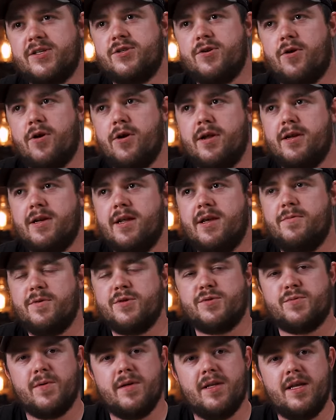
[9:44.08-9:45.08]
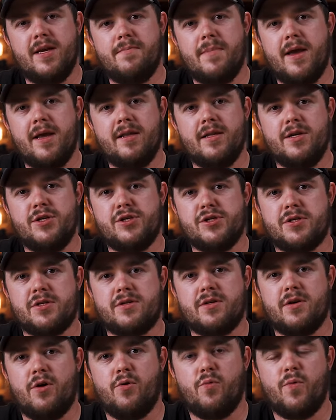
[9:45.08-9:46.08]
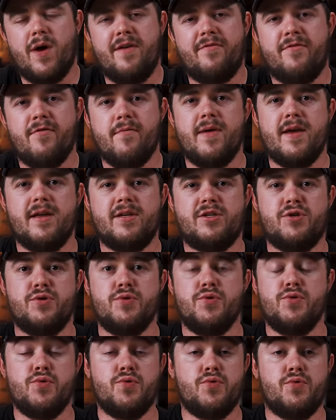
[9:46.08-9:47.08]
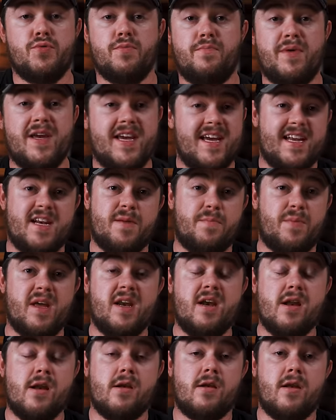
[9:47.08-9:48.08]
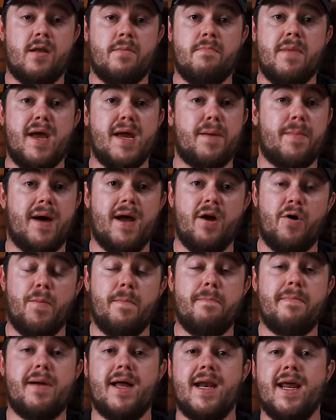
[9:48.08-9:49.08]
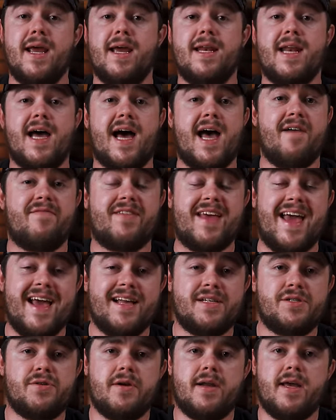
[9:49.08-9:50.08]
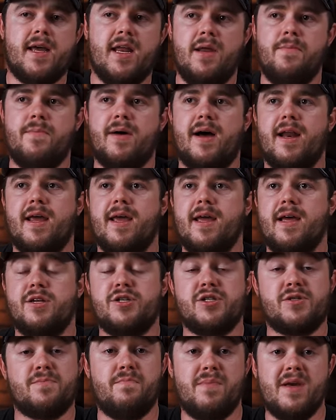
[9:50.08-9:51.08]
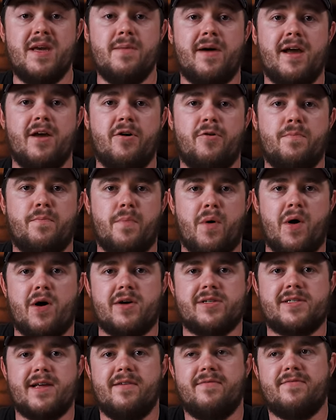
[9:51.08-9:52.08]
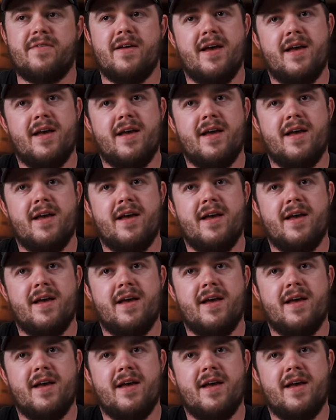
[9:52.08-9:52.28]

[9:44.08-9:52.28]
started, it was really mainly just a way for me to be independent and make my own money, not have to answer to anybody and just be my own boss. I've